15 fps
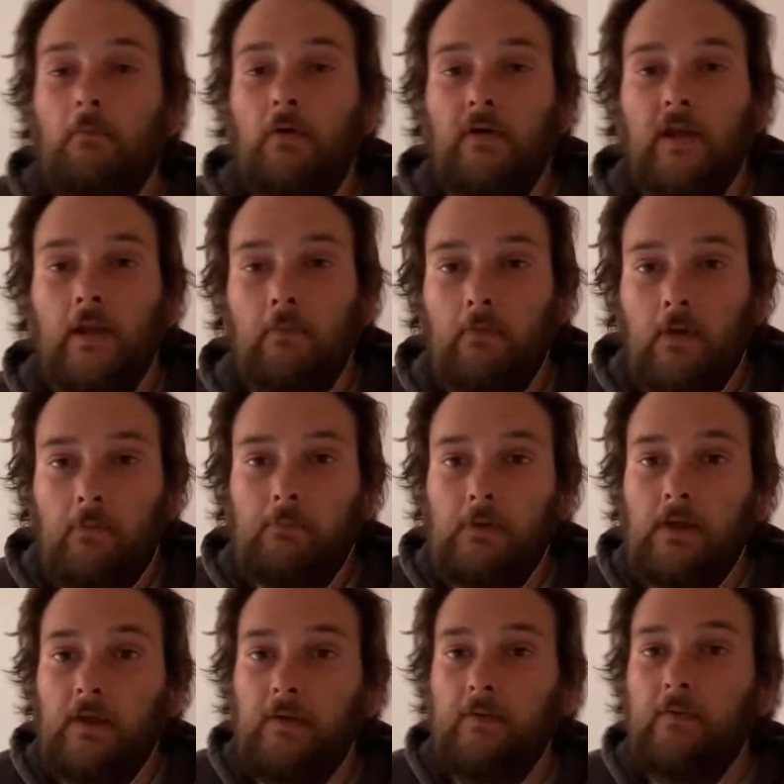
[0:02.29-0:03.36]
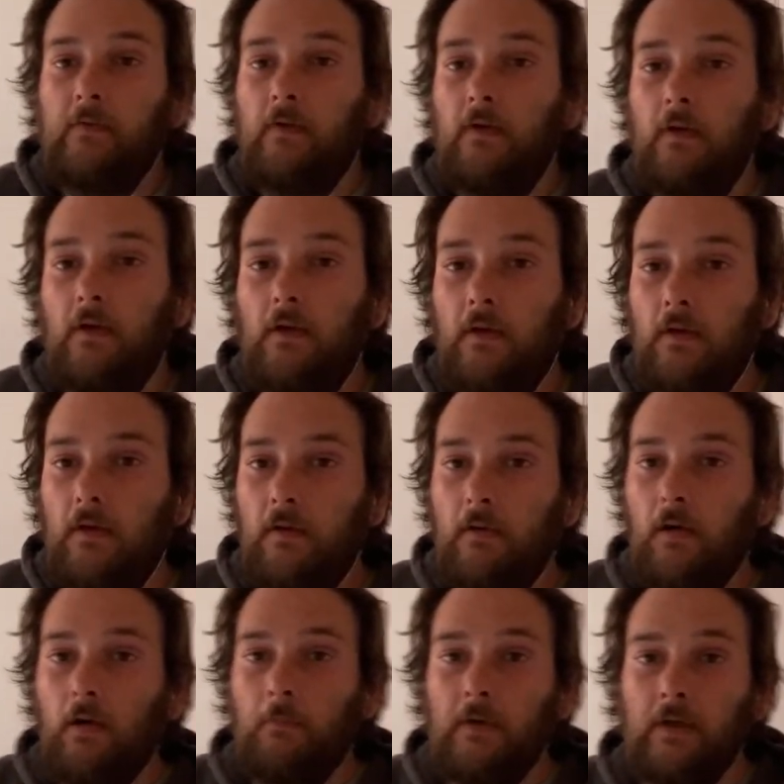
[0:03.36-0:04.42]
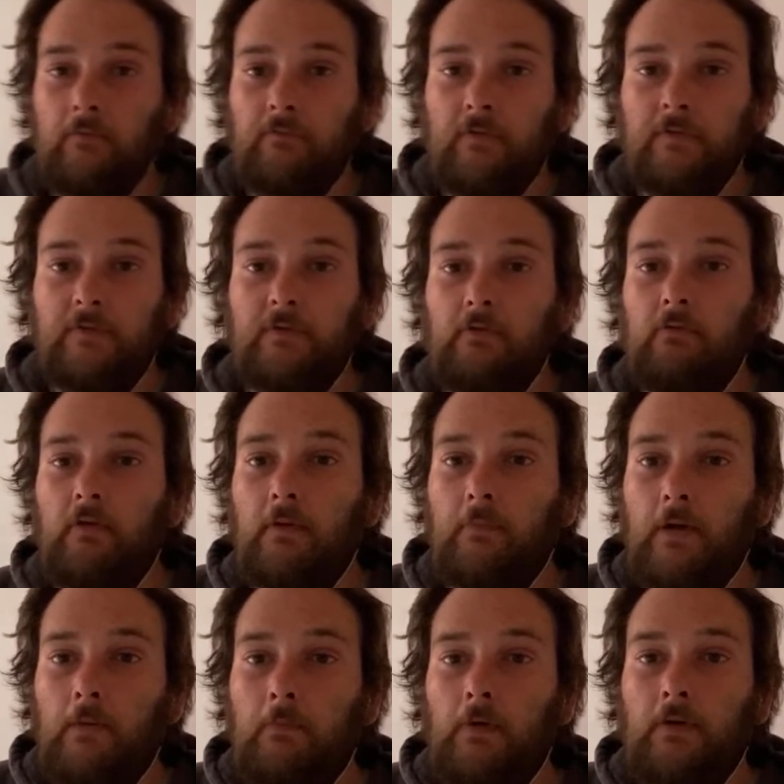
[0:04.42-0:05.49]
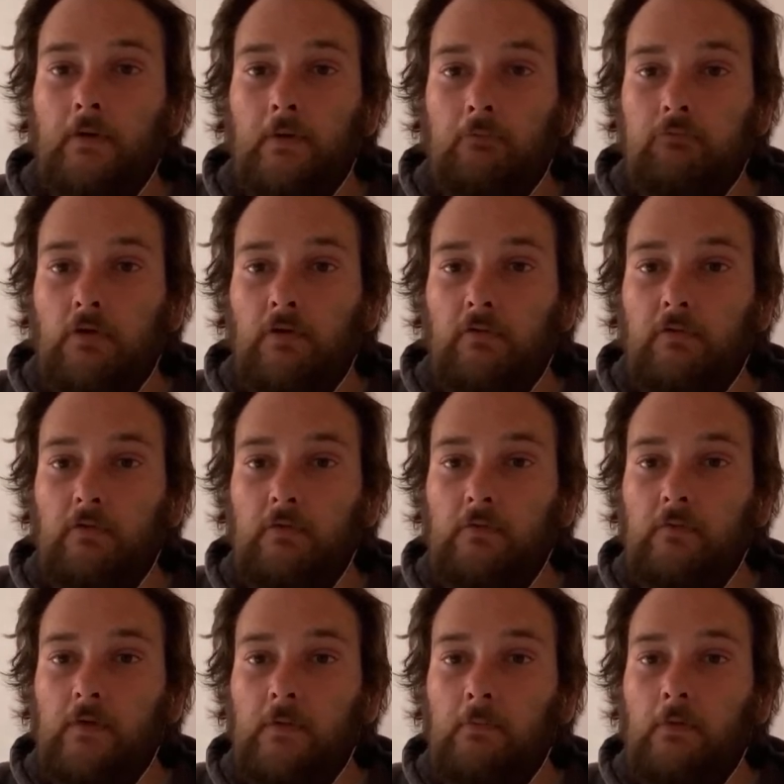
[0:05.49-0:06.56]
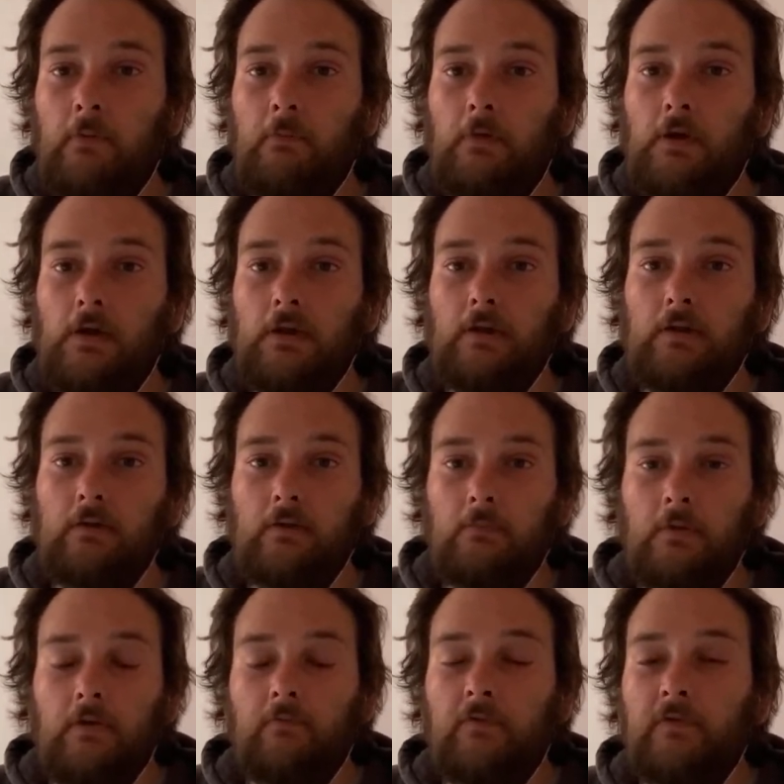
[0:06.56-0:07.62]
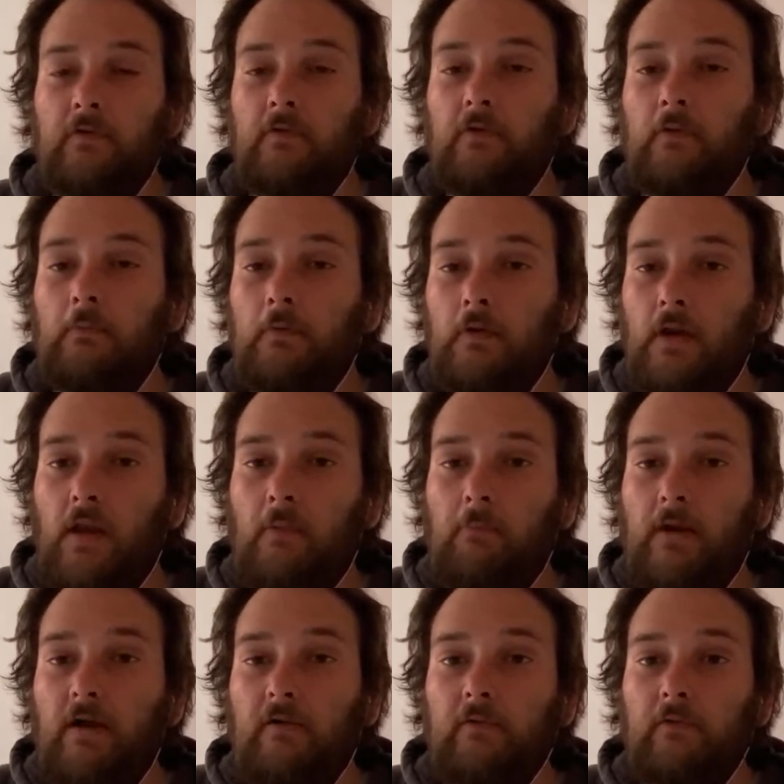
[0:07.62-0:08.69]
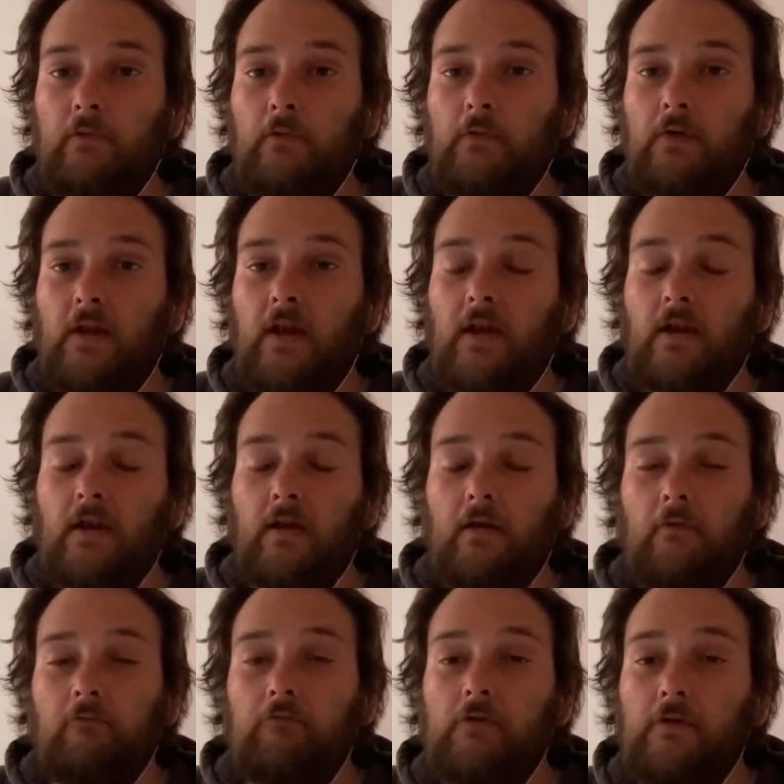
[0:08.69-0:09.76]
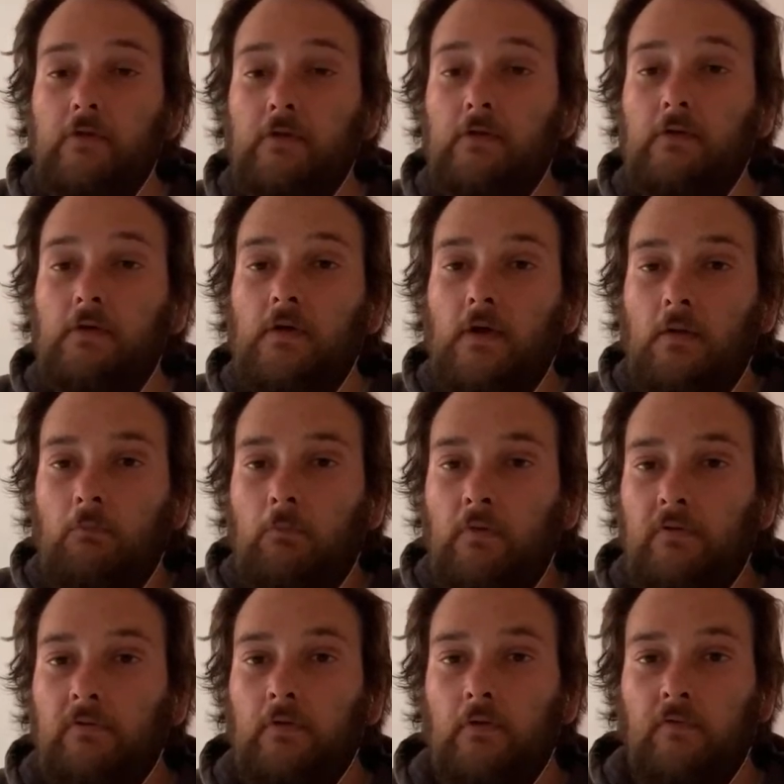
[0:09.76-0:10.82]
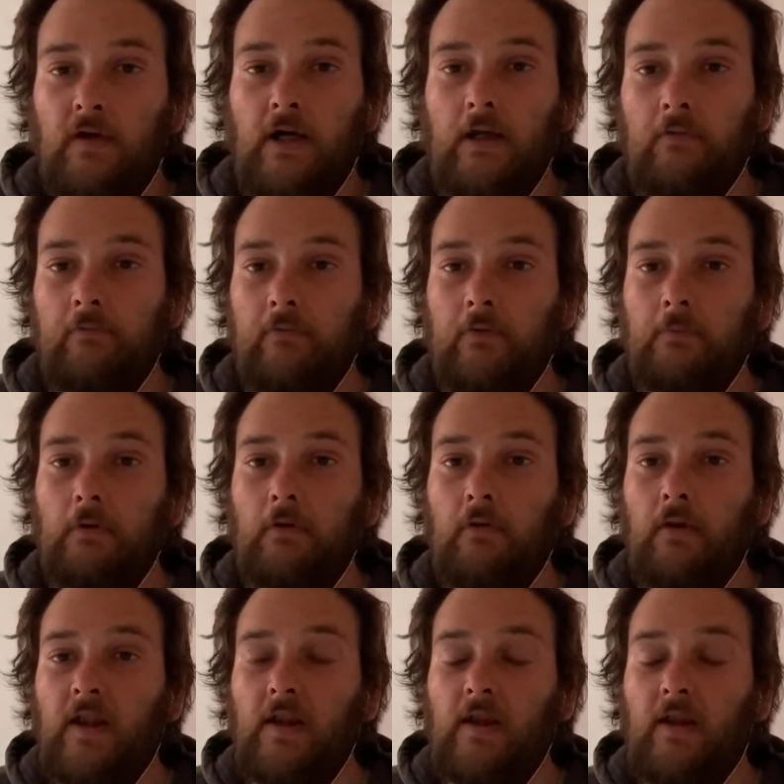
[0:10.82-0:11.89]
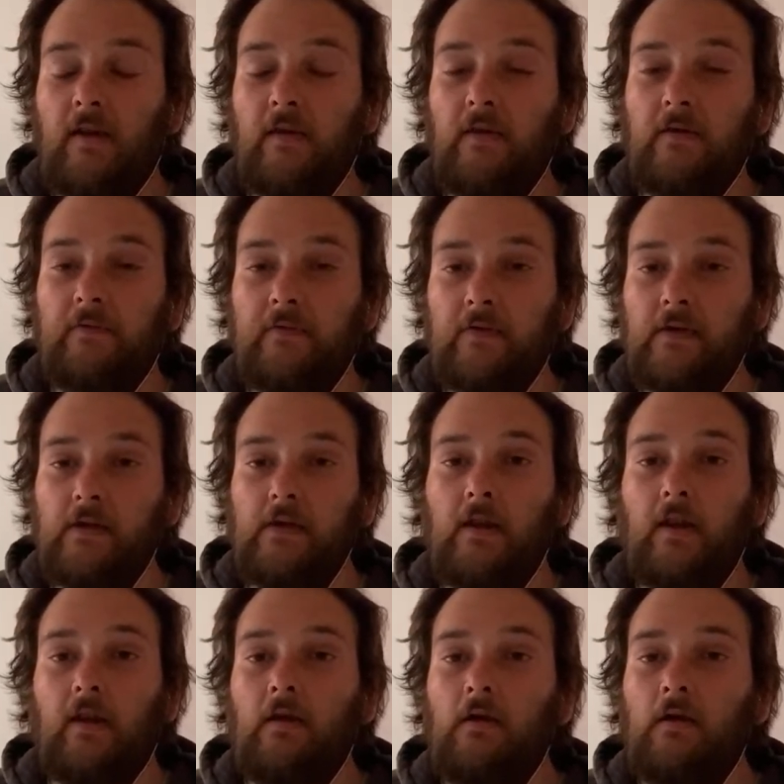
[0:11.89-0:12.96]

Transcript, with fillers: My name is Ben. I make videos about my depression in my mind. I make videos on my paranoid schizophrenia, which I've had for the past 16 years.